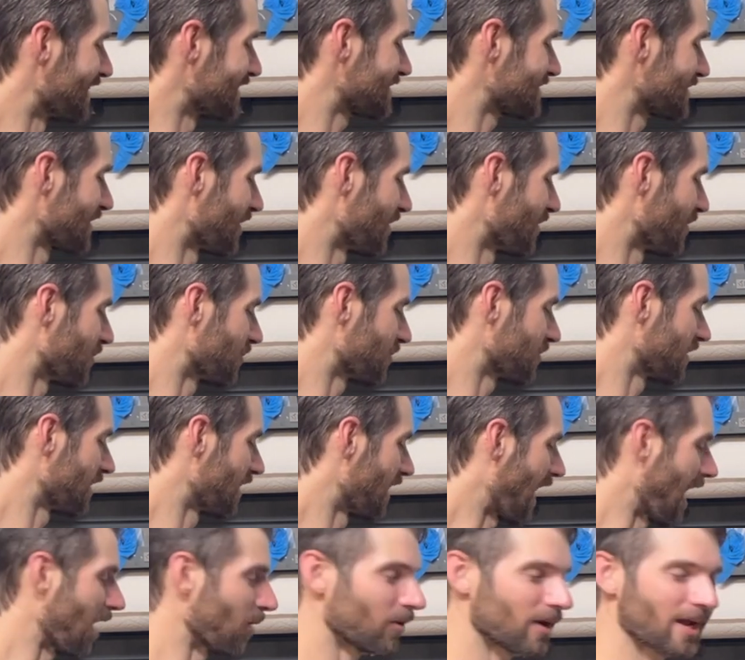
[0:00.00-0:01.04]
So
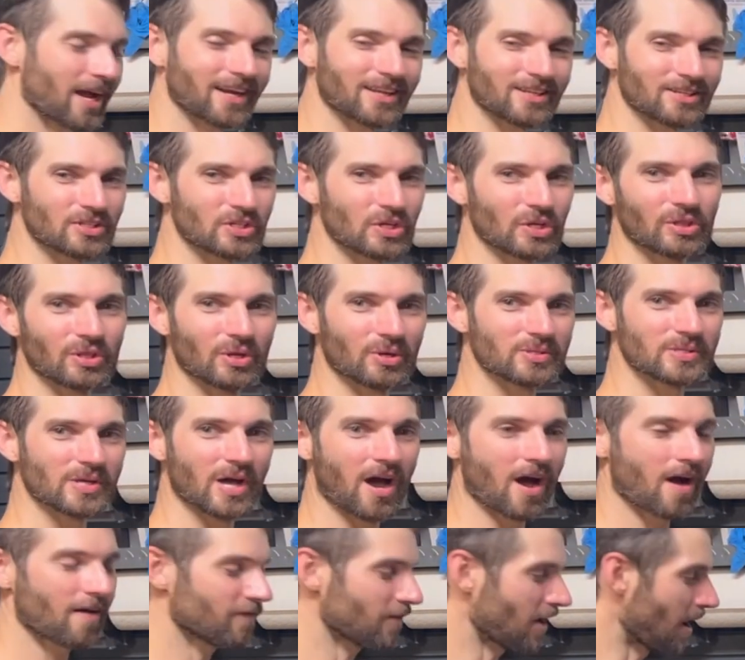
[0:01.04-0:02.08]
I went ahead and took those
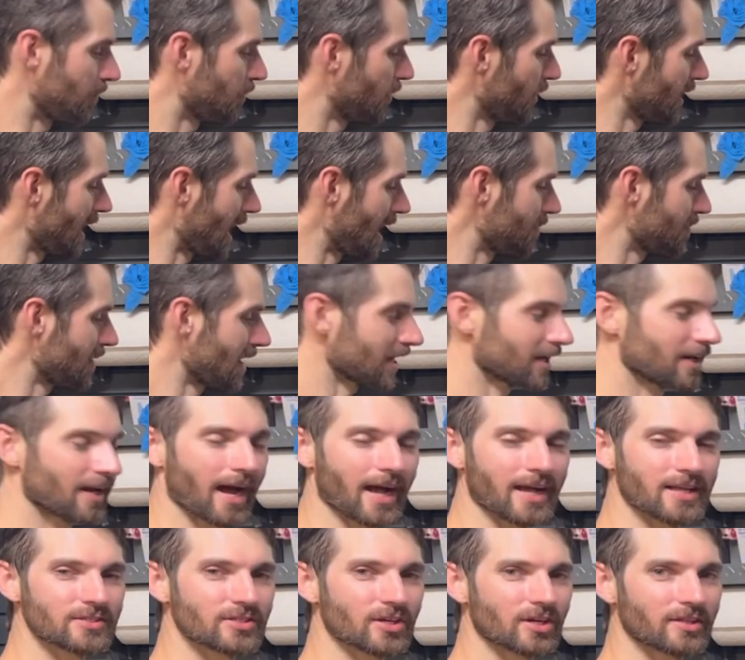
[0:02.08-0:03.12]
off. I put ABEX
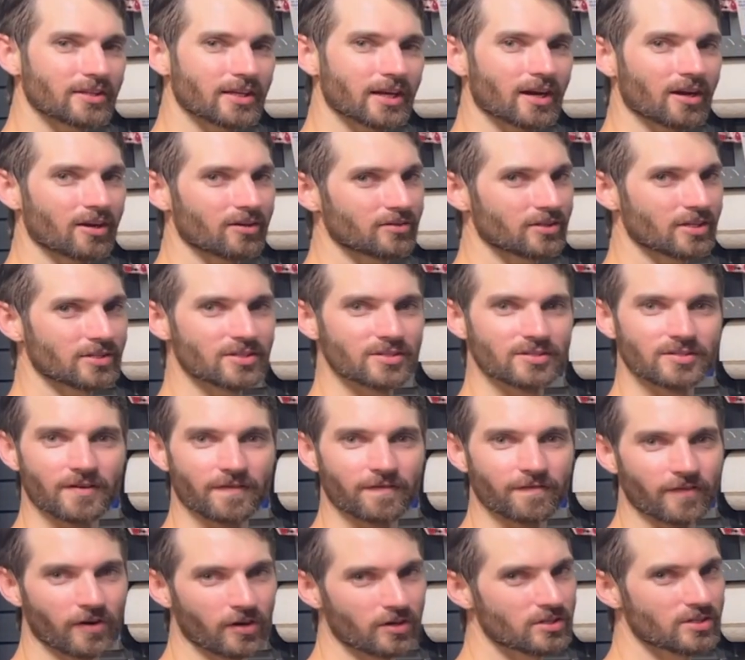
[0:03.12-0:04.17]
9s on there. This is the
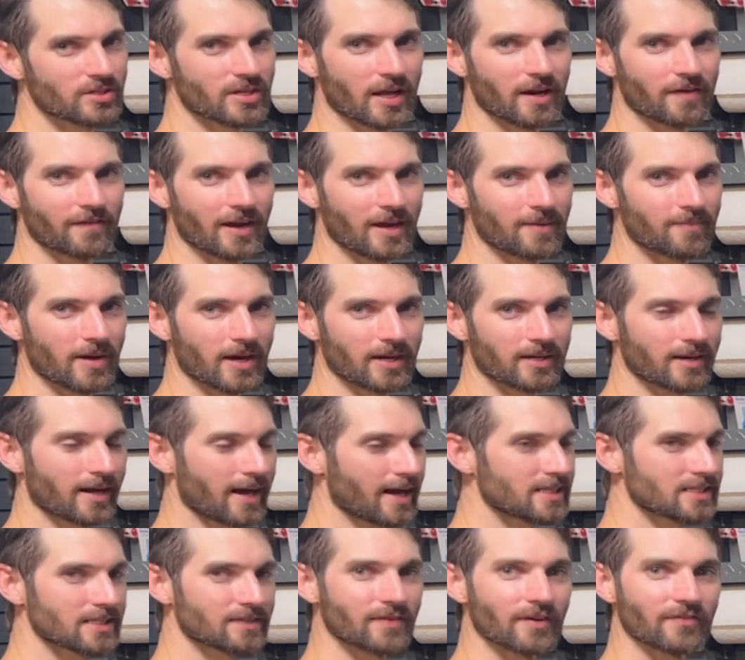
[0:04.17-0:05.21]
first set of ABEX
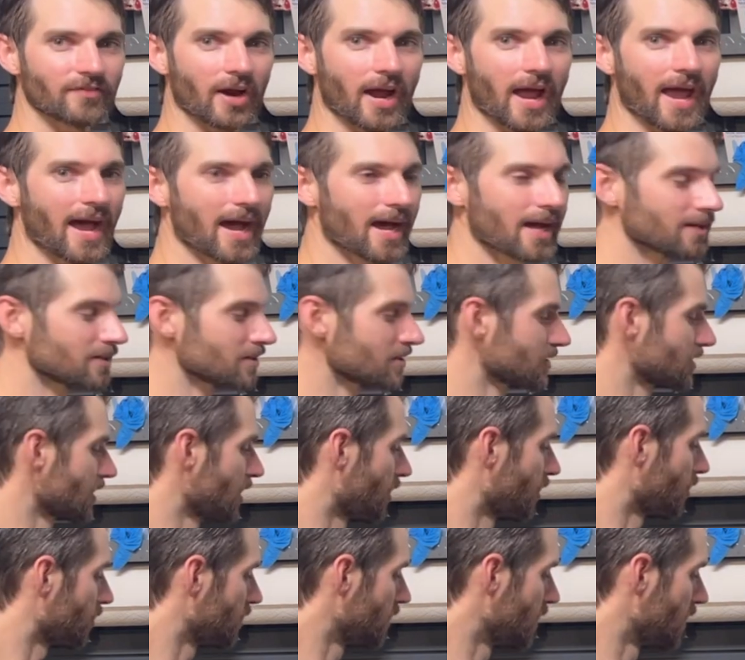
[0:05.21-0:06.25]
9s I've ever had,
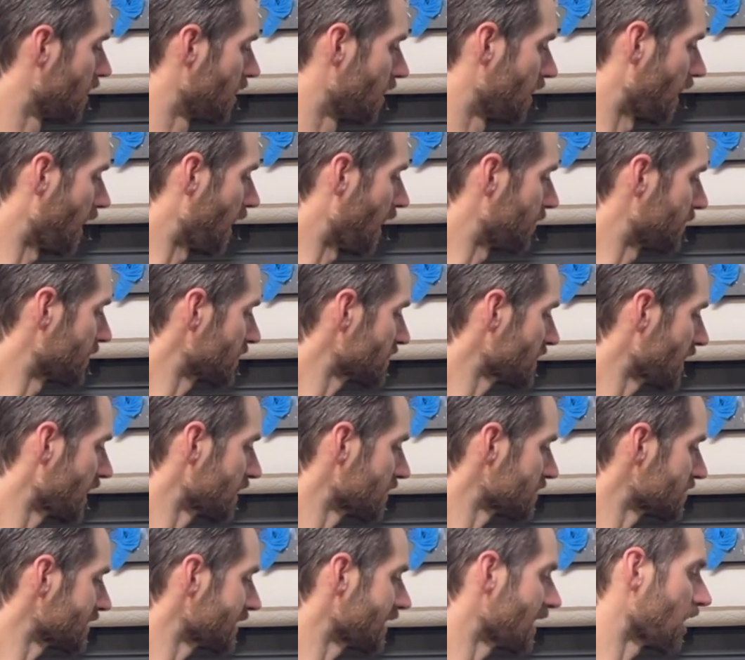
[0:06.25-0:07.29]
so I'm
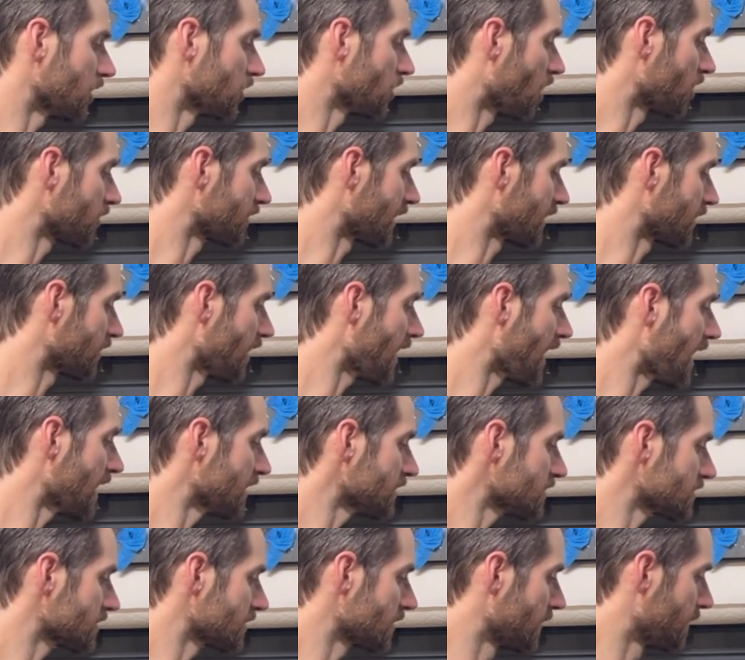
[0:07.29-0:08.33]
excited to see how long they
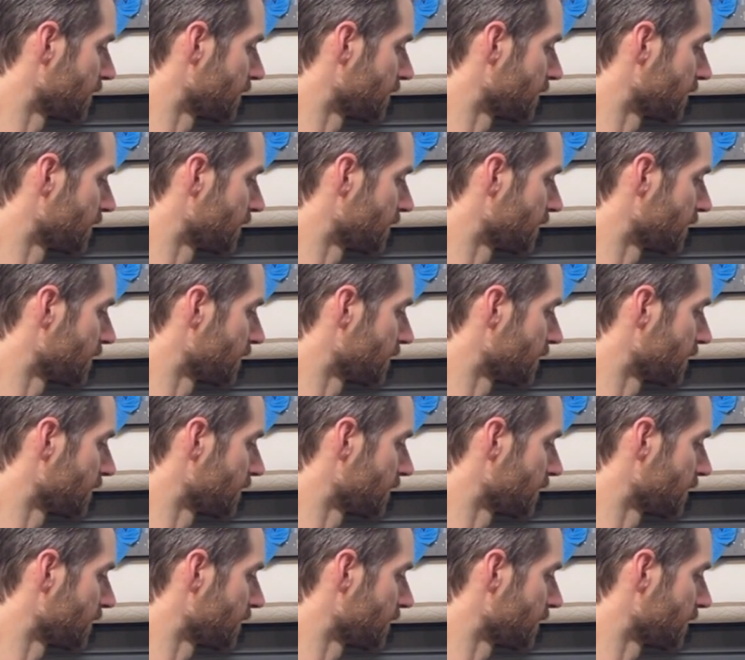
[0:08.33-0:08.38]
last.